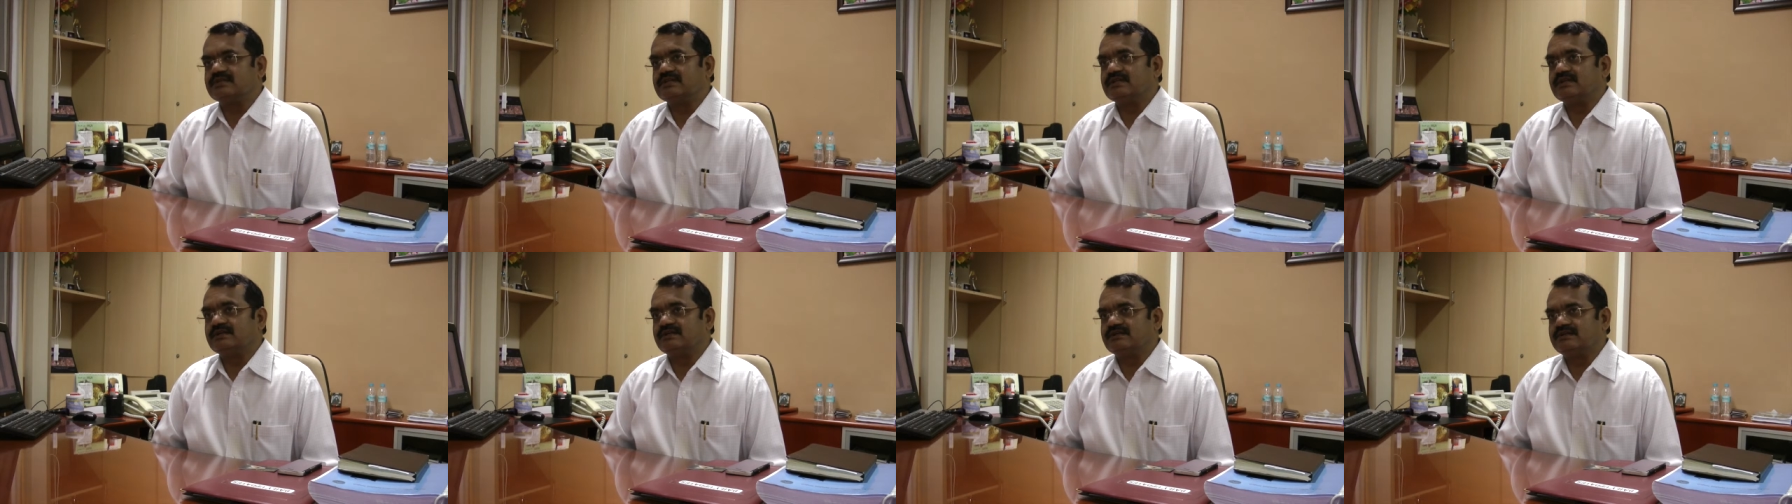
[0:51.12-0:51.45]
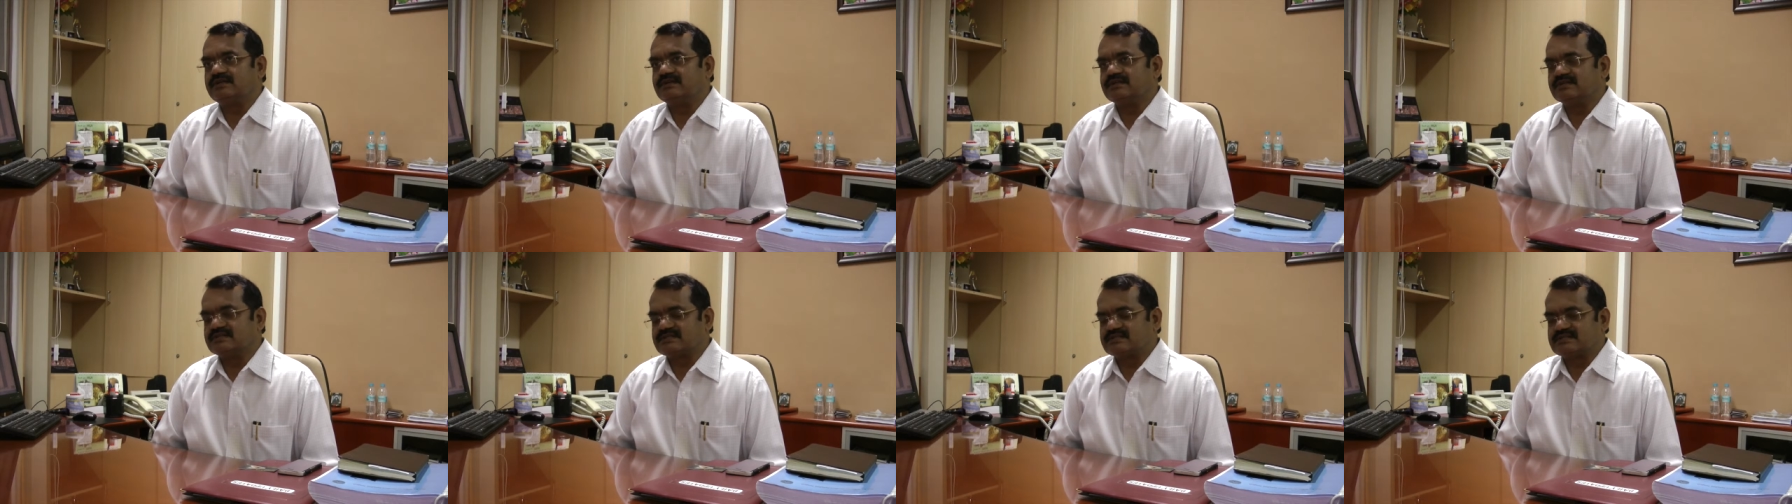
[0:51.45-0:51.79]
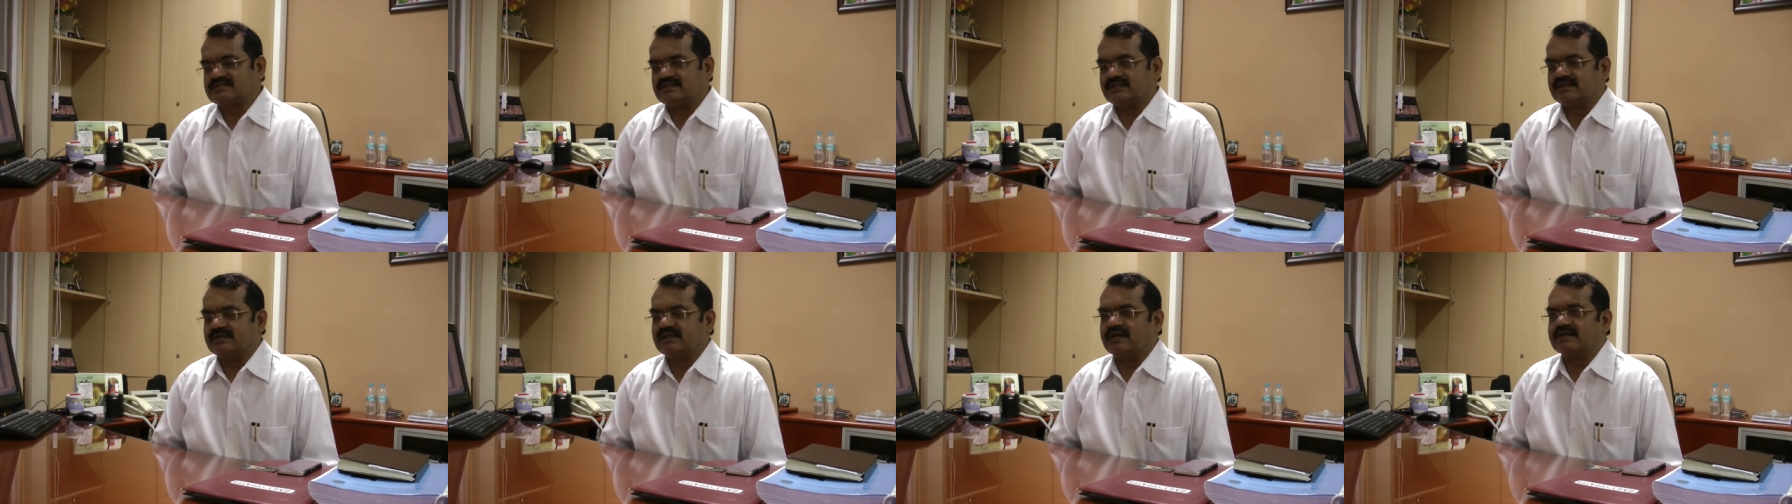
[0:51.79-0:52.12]

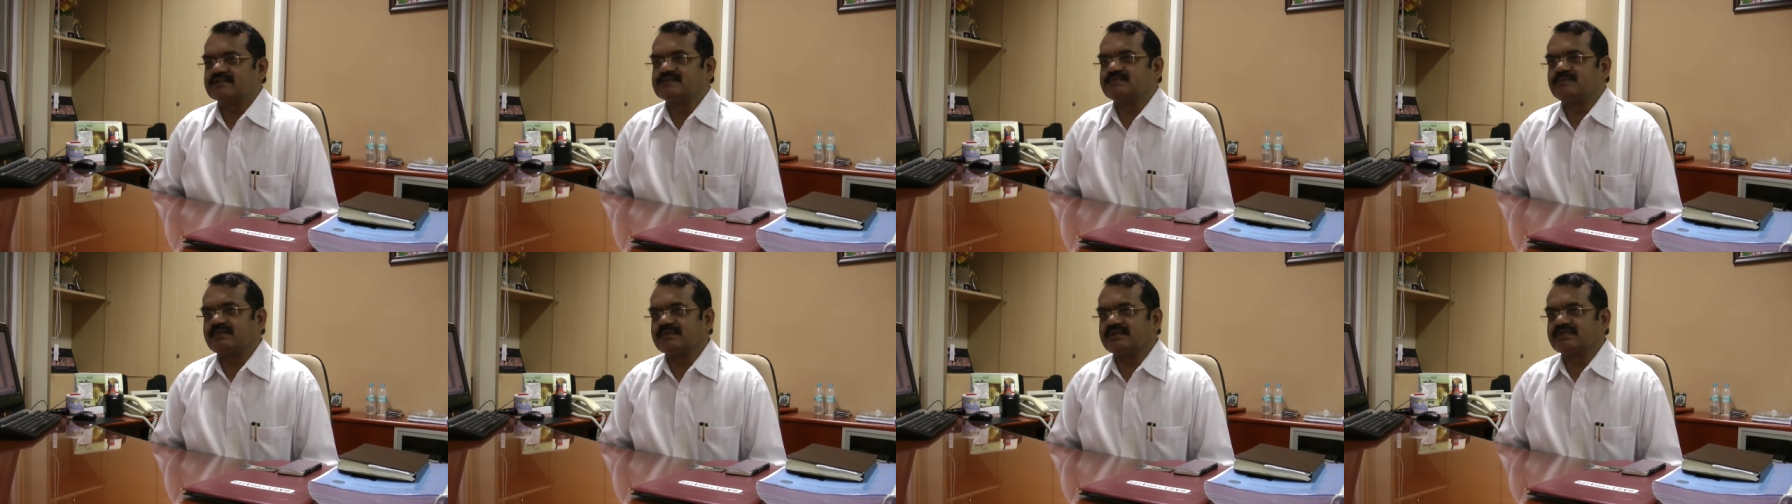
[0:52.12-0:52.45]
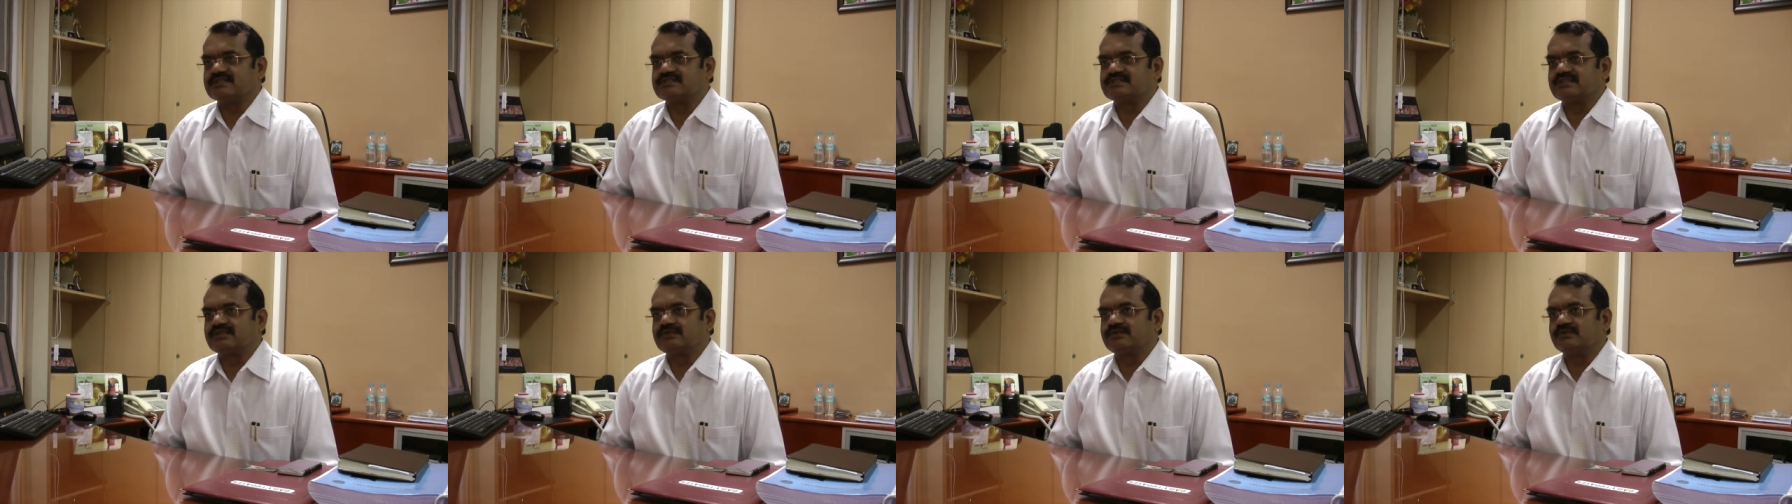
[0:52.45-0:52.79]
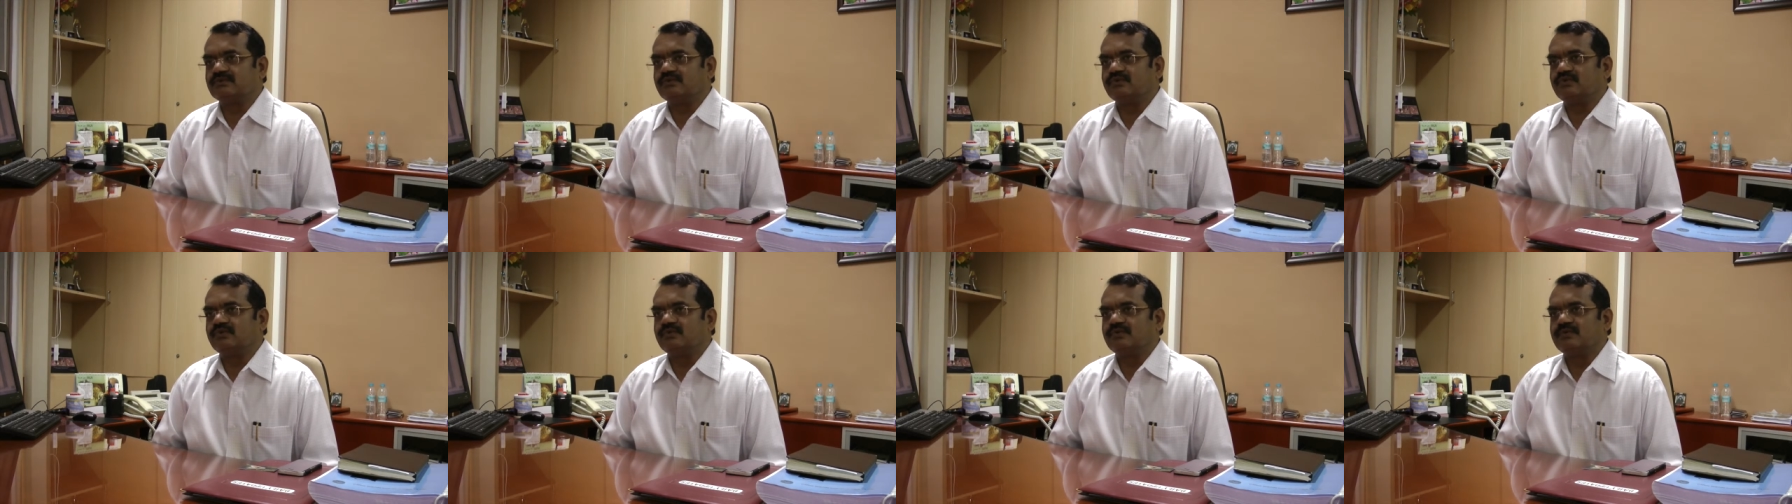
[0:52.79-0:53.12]
India's aspiration to
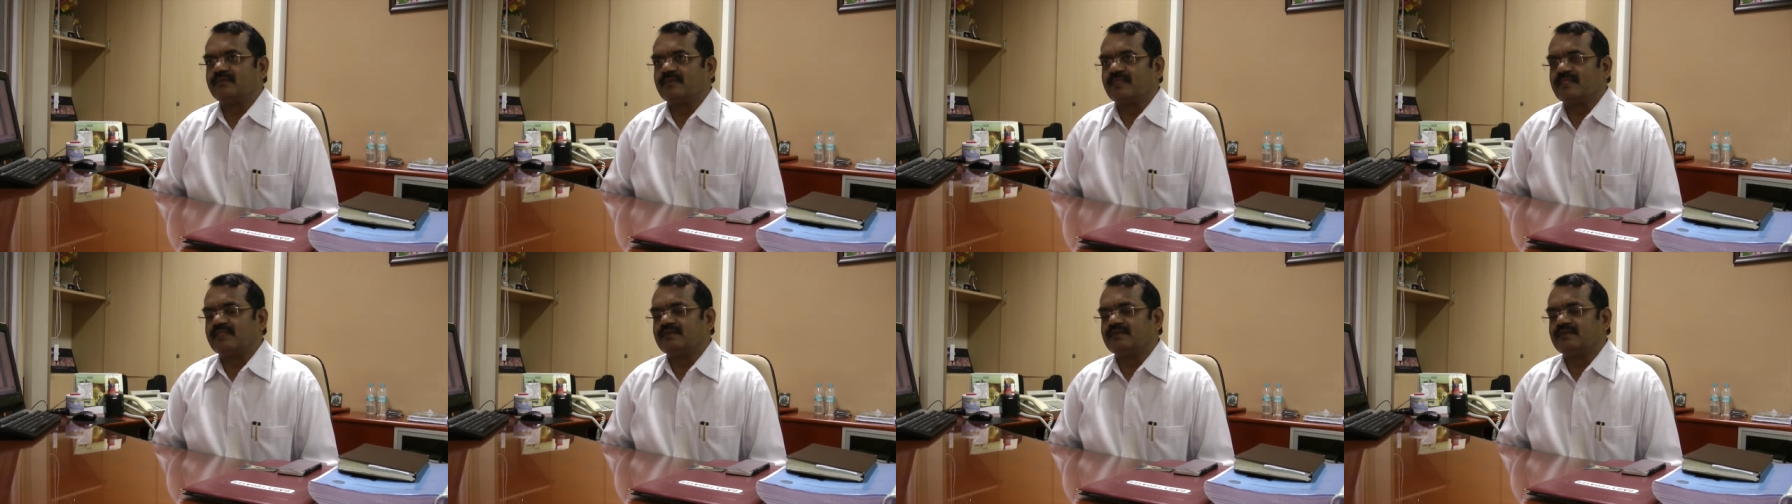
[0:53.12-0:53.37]
go